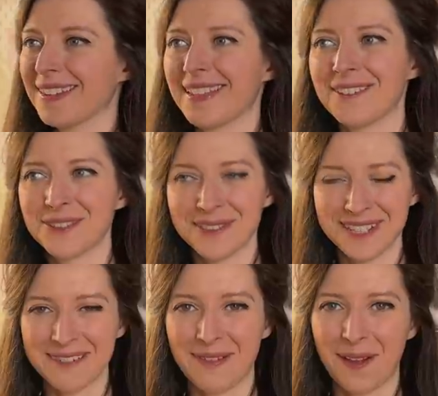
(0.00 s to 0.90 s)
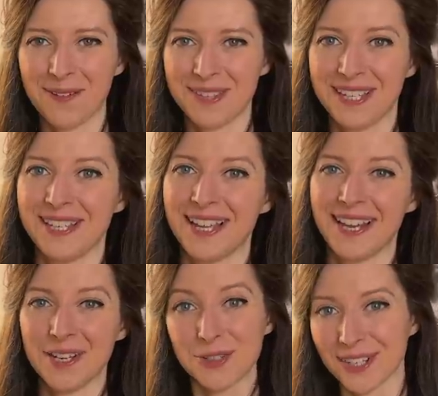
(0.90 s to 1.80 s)
Now, talking about the
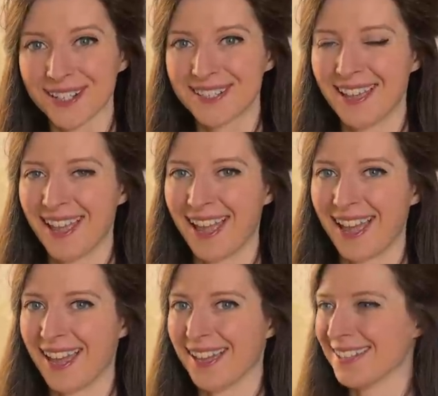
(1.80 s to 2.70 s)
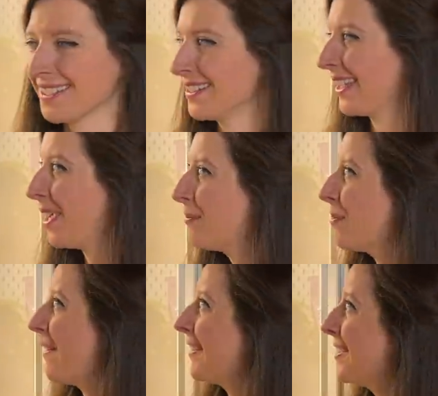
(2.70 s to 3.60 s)
electrics and cable
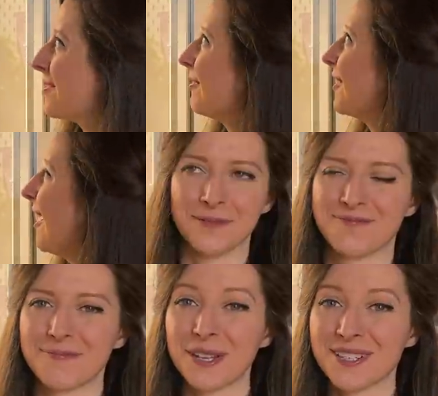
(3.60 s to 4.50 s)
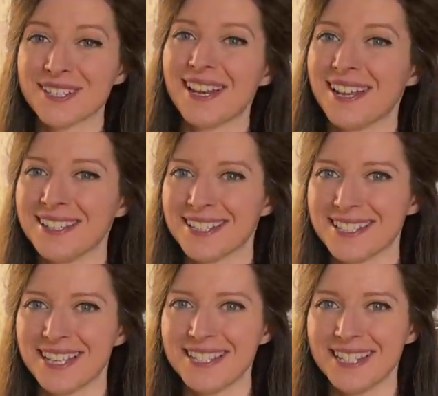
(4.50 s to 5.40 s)
management, because I like the
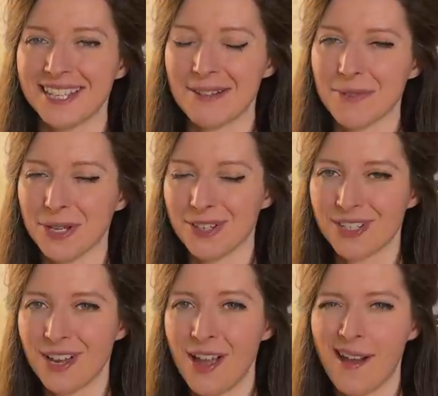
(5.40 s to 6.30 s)
aesthetic that much,